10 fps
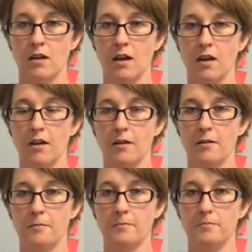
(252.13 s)

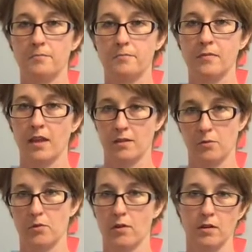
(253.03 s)
Um, that's
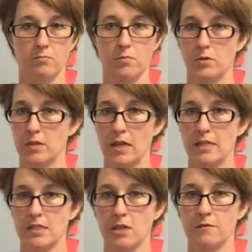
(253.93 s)
where I post a lot
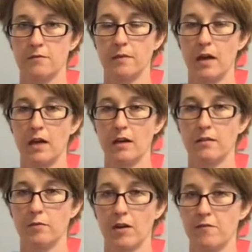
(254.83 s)
of stuff uh,
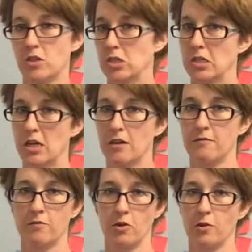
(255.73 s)
when I finish stuff
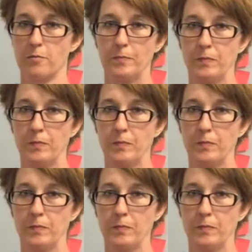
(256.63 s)
or